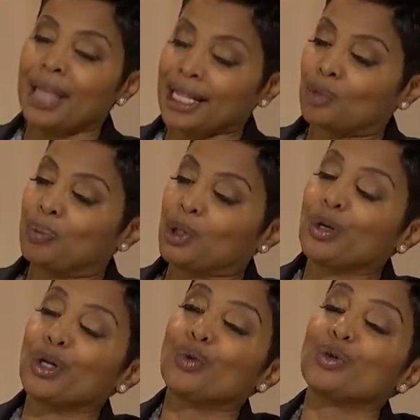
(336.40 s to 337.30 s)
that's
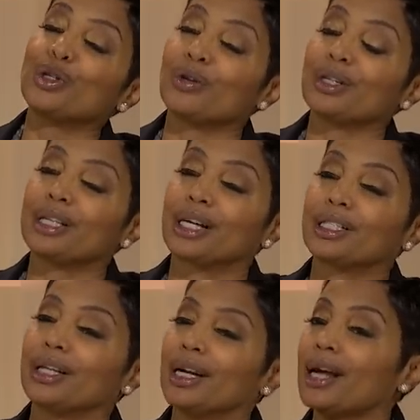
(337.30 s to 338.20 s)
between you and your
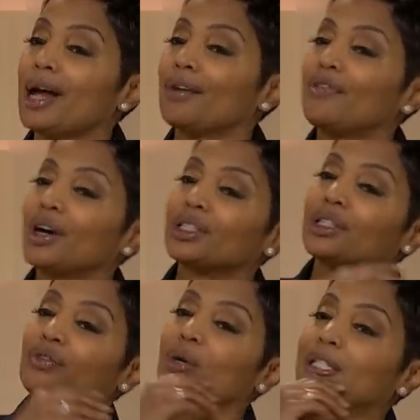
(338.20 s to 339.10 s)
addiction and not a
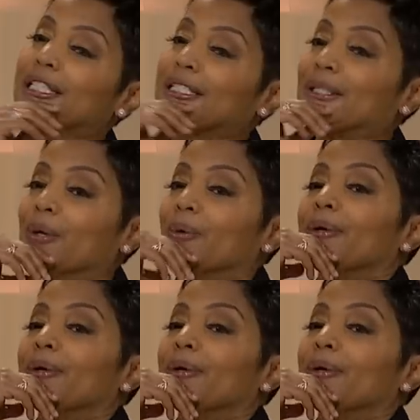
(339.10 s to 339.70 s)
function of what she's doing.